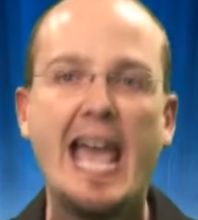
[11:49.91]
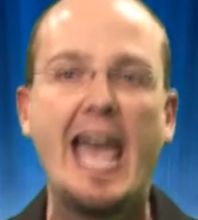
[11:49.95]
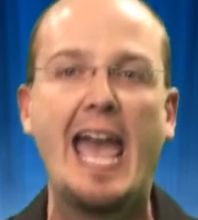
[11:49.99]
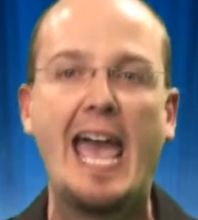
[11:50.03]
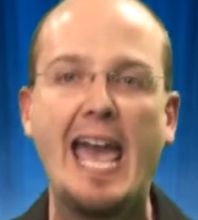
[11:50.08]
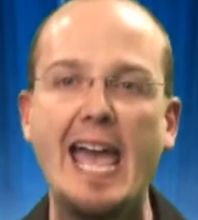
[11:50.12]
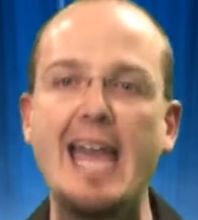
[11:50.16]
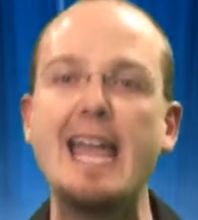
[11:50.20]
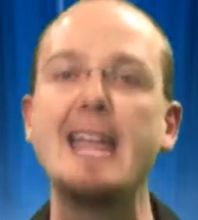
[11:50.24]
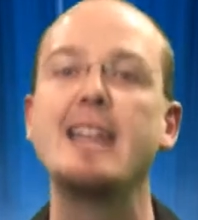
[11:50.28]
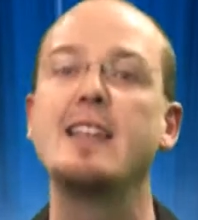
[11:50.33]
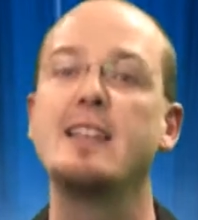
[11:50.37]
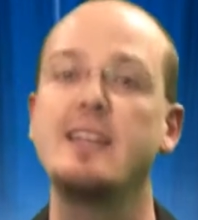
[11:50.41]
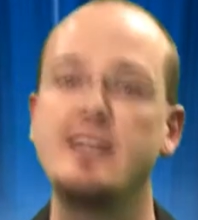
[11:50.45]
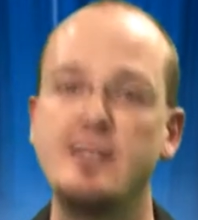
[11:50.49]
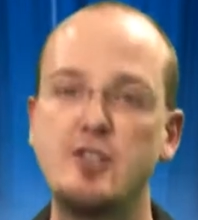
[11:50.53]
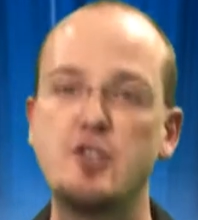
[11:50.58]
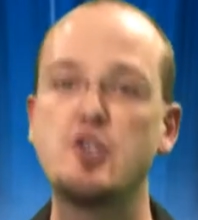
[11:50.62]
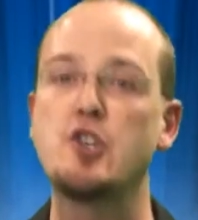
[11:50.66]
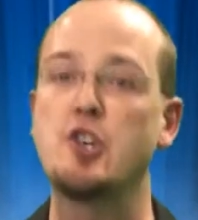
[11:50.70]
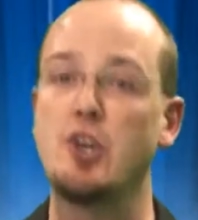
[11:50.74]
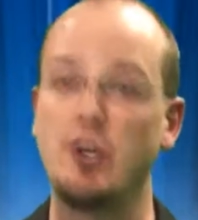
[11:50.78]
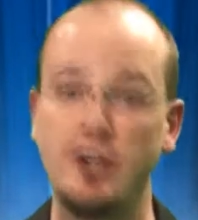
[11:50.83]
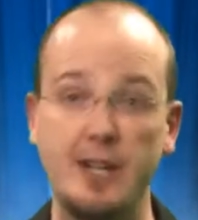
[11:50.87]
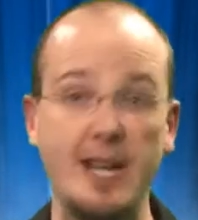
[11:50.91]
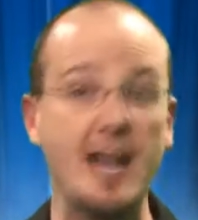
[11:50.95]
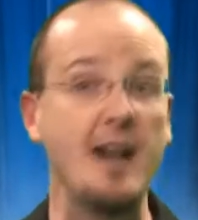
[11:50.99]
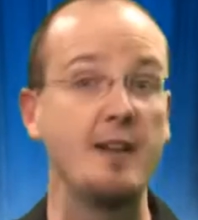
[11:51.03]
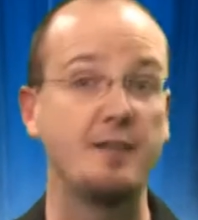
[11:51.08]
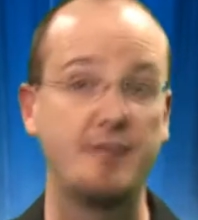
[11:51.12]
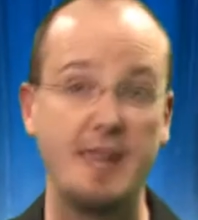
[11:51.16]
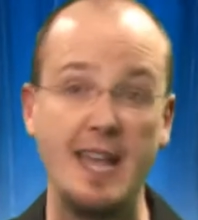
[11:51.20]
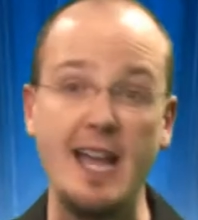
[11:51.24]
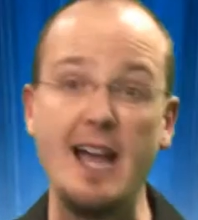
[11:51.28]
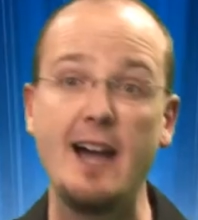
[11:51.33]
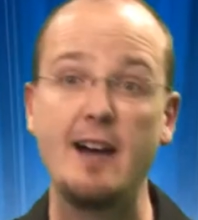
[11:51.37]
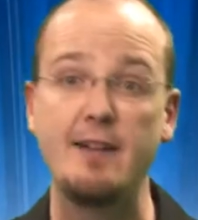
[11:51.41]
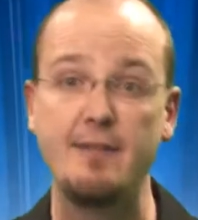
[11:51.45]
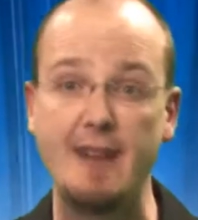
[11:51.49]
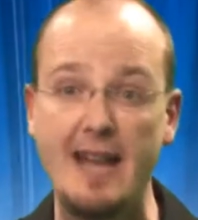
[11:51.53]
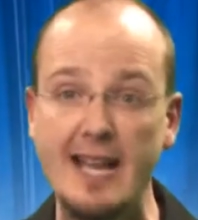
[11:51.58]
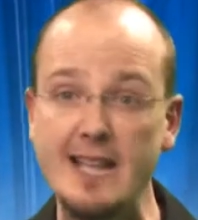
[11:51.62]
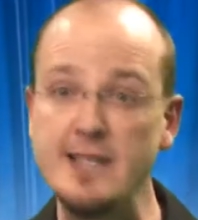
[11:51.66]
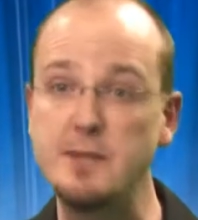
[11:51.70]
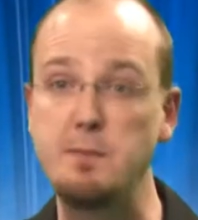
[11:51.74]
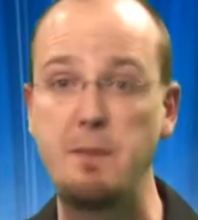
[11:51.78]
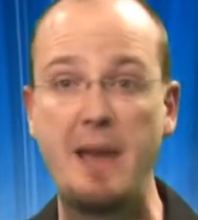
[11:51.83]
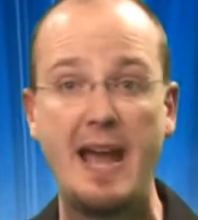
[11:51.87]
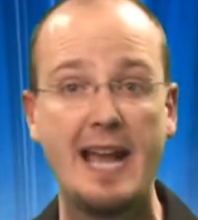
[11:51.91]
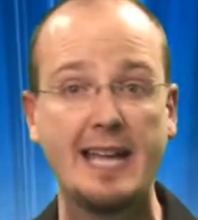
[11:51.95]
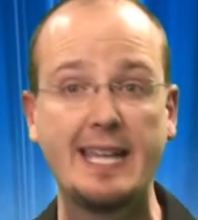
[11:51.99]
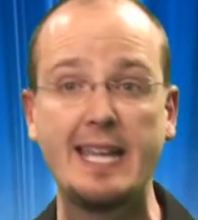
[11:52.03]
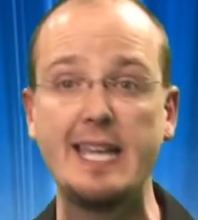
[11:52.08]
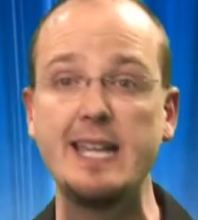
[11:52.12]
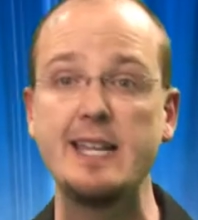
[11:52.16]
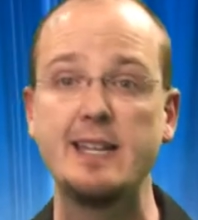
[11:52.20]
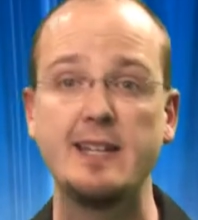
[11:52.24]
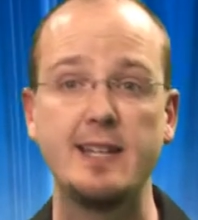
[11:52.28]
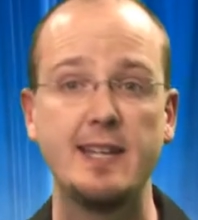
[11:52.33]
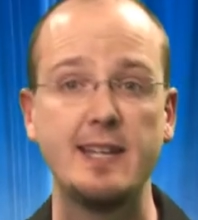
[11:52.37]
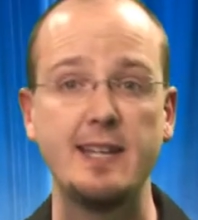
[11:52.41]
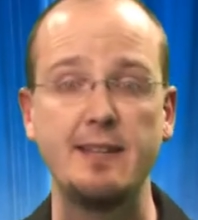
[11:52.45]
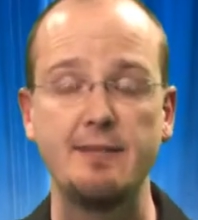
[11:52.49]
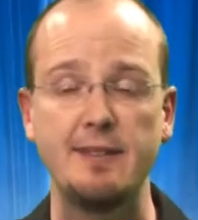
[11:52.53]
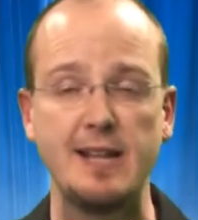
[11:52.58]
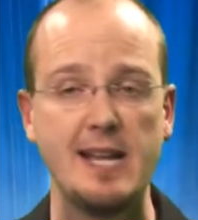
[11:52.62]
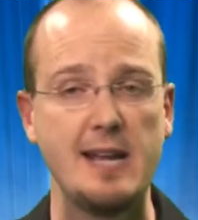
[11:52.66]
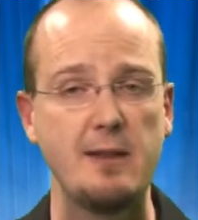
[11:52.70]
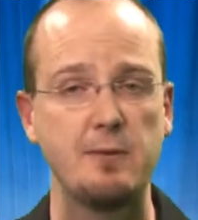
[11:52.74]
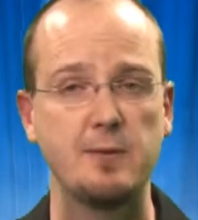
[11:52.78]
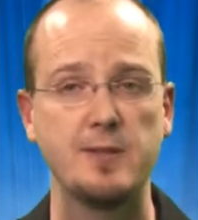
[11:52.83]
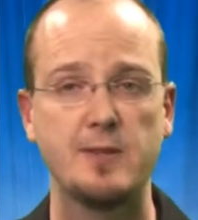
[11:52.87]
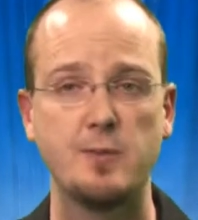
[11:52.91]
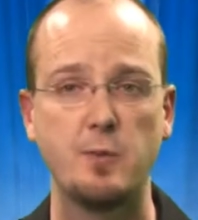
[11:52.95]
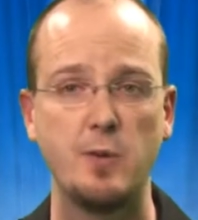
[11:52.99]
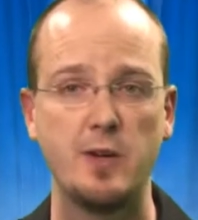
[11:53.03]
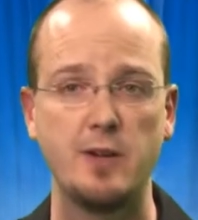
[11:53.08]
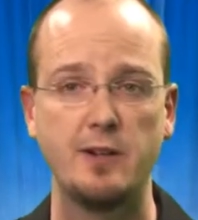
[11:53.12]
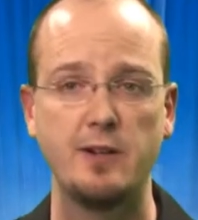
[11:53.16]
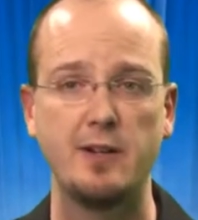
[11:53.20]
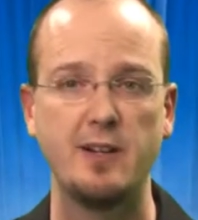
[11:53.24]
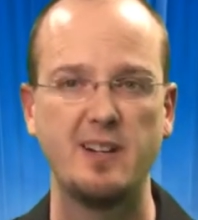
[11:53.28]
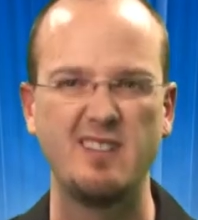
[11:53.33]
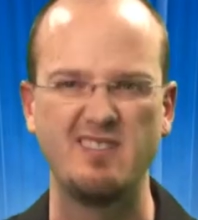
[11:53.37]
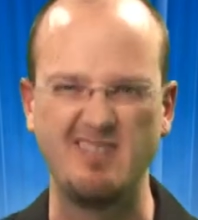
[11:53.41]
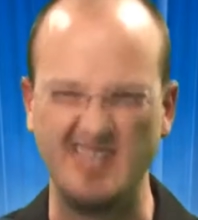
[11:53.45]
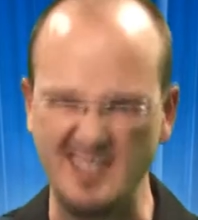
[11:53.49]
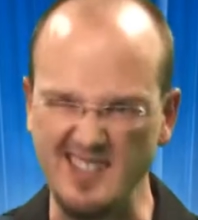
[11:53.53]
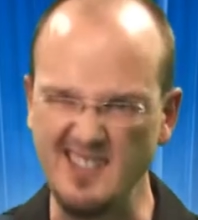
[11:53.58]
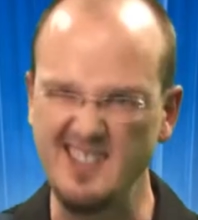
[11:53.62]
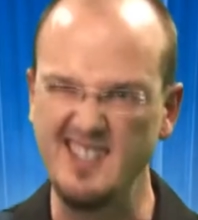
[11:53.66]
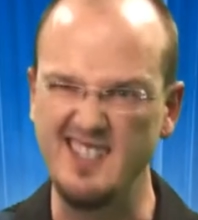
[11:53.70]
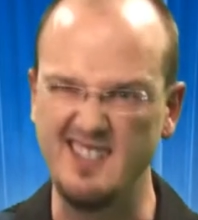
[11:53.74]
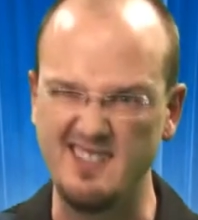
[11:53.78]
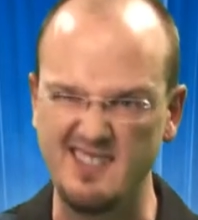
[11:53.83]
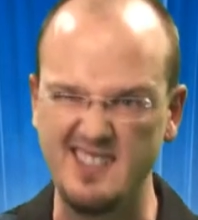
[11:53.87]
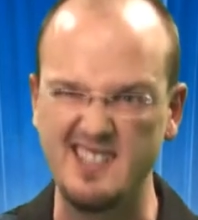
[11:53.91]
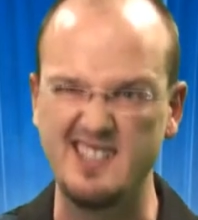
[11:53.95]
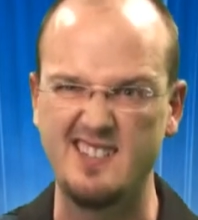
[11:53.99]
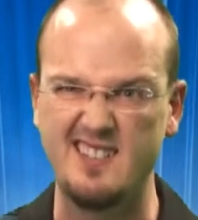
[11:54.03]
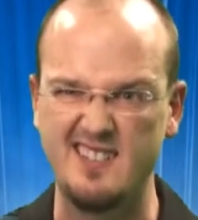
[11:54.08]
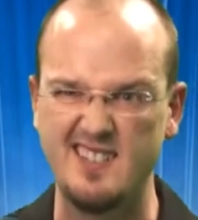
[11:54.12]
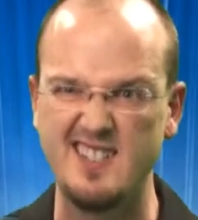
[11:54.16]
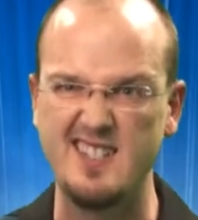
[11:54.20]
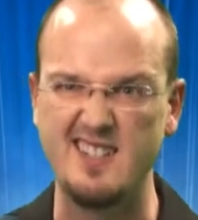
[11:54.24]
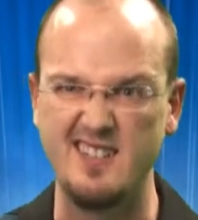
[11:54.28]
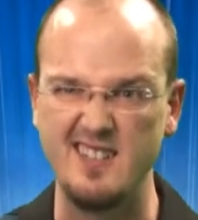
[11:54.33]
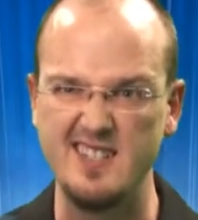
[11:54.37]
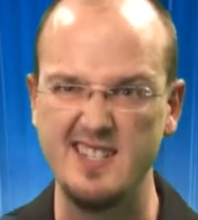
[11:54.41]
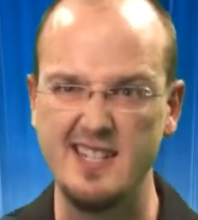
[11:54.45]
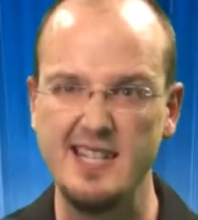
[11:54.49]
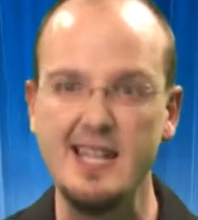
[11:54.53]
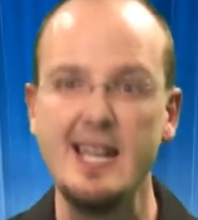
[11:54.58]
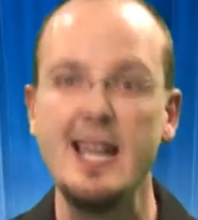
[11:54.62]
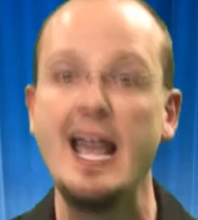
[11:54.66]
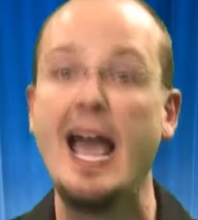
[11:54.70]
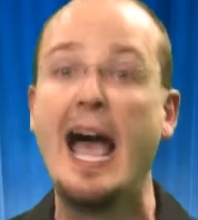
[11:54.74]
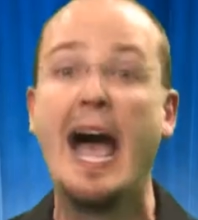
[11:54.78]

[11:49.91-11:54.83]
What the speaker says: And sure enough, Avaya is back in. And even I was wondering, really? Are we seriously?